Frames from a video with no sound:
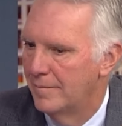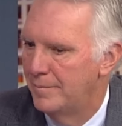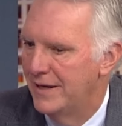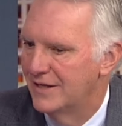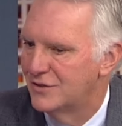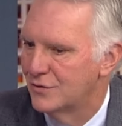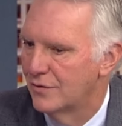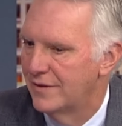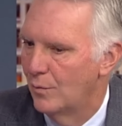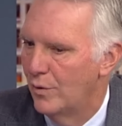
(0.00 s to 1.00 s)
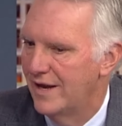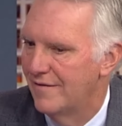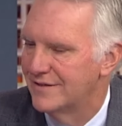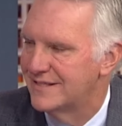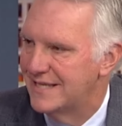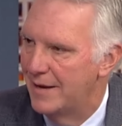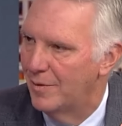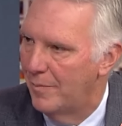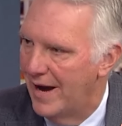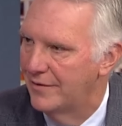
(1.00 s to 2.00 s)
being sure that we have a
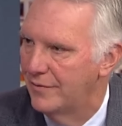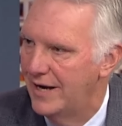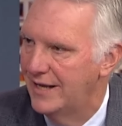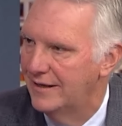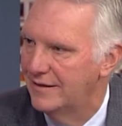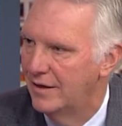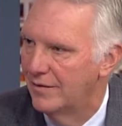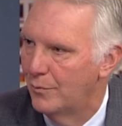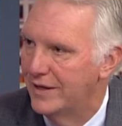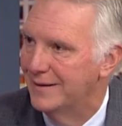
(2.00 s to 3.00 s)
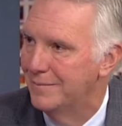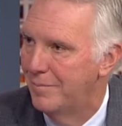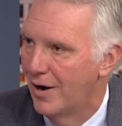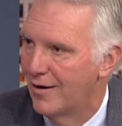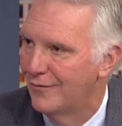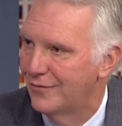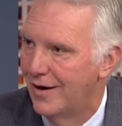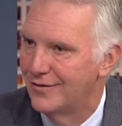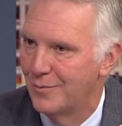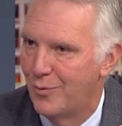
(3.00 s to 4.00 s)
stable bond rating, you know, that we can borrow for
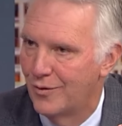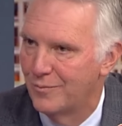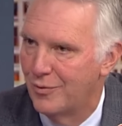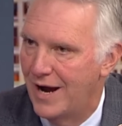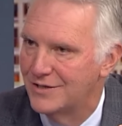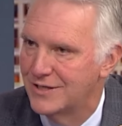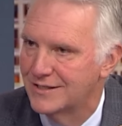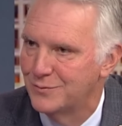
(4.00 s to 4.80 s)
other important projects.